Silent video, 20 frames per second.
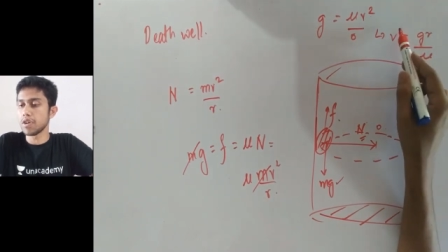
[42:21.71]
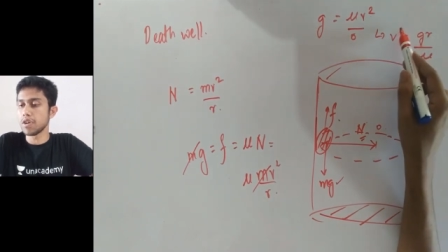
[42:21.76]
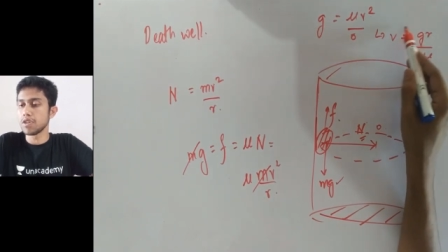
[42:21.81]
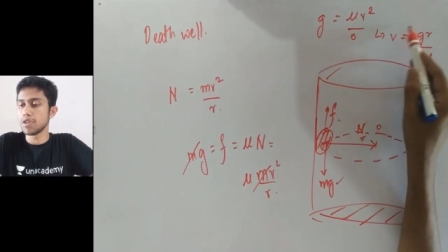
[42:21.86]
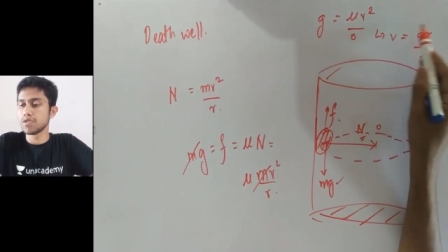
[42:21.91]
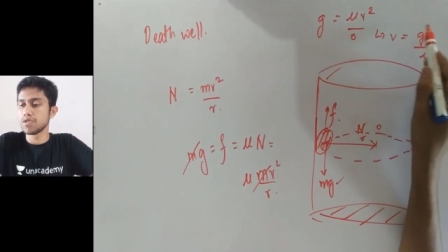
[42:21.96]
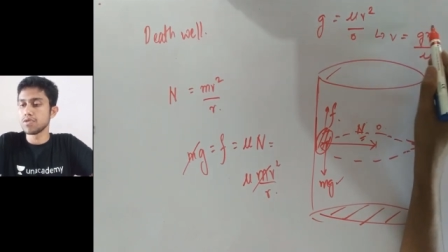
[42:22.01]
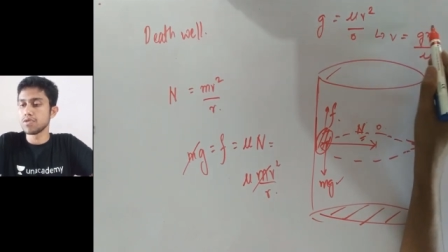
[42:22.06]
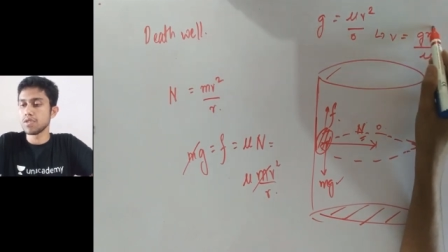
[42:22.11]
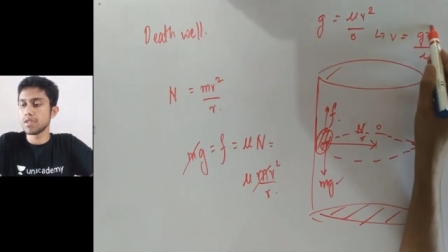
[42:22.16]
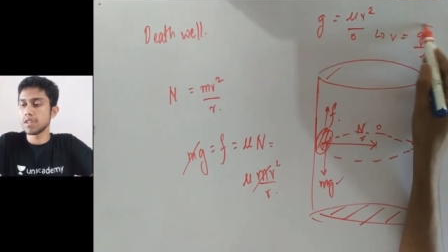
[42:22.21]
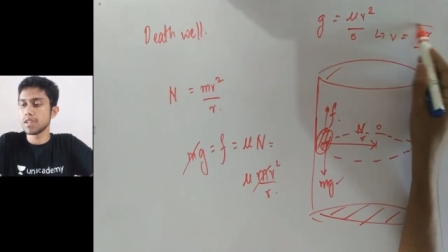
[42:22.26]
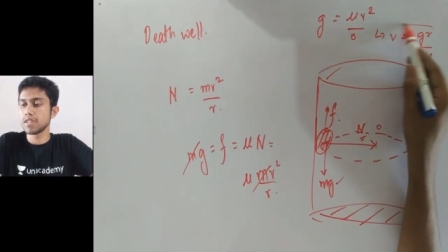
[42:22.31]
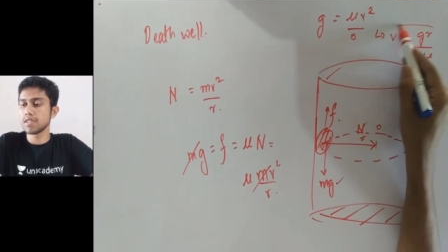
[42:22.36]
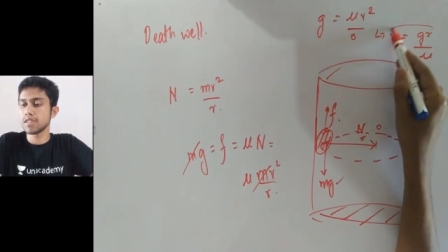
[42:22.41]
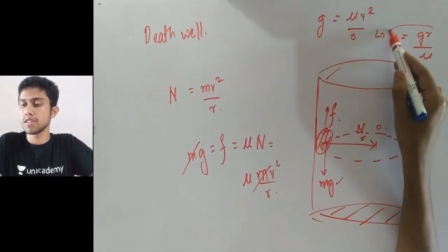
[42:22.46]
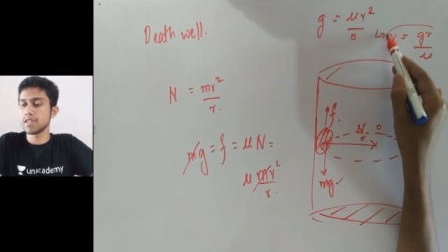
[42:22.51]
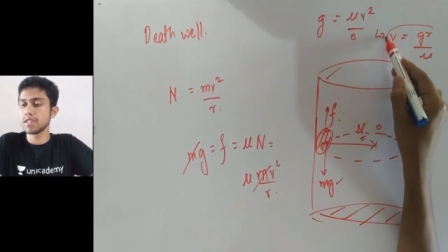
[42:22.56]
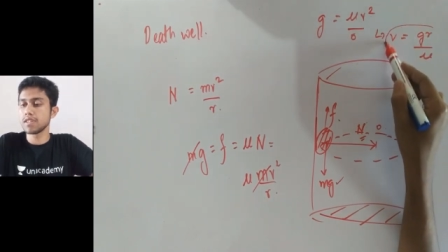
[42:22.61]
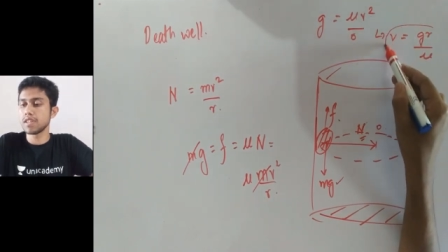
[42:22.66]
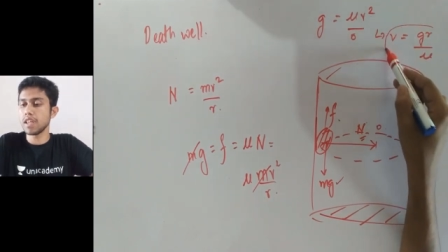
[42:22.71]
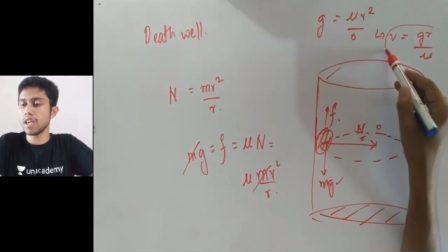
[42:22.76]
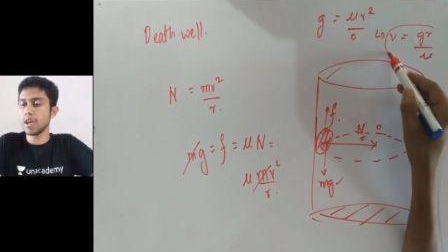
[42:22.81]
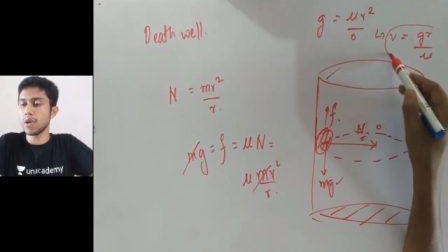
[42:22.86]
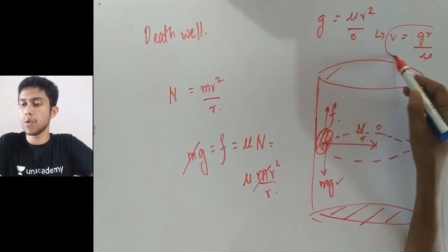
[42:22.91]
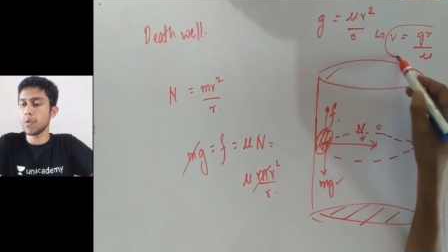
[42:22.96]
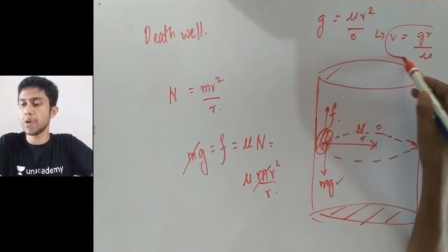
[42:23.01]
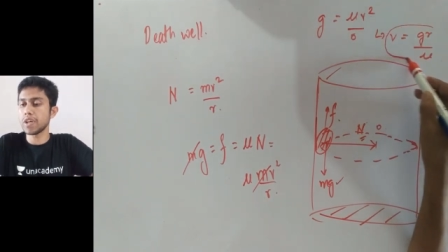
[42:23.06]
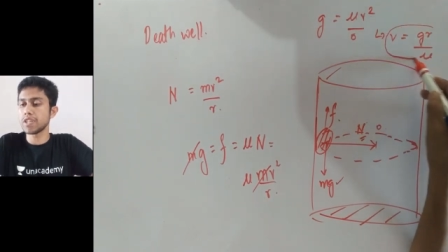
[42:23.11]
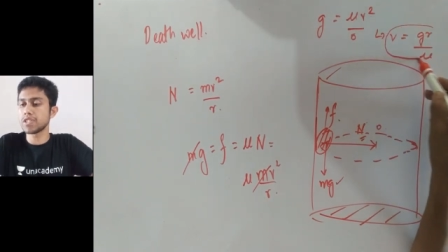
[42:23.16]
So this is the
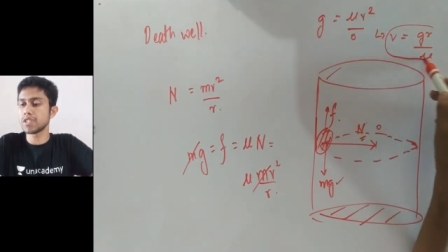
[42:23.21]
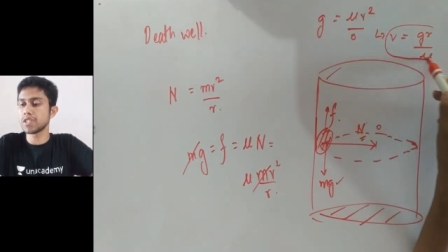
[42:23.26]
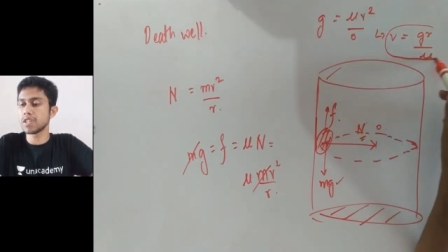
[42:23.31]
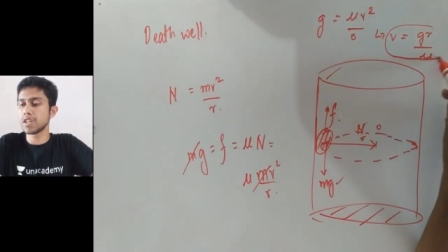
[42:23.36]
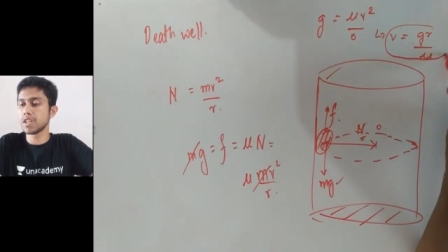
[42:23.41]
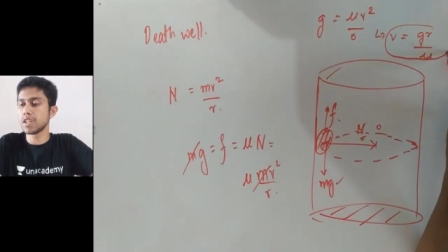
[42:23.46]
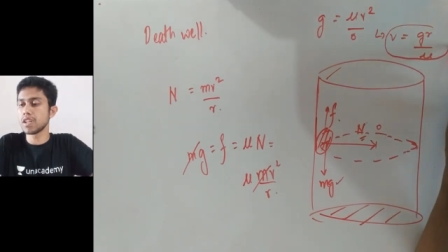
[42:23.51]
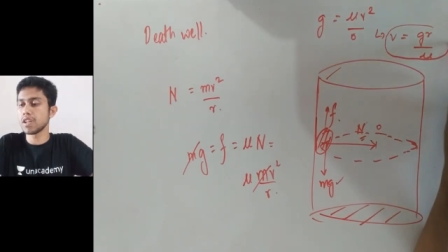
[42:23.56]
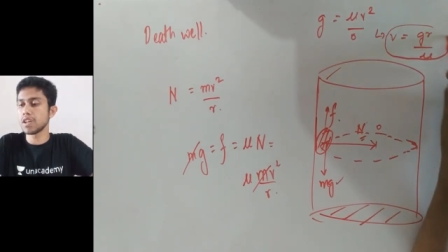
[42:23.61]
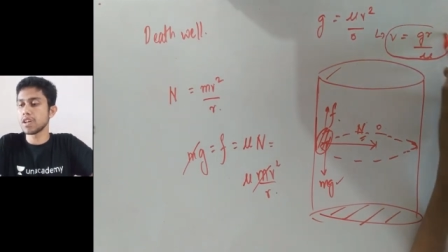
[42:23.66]
equation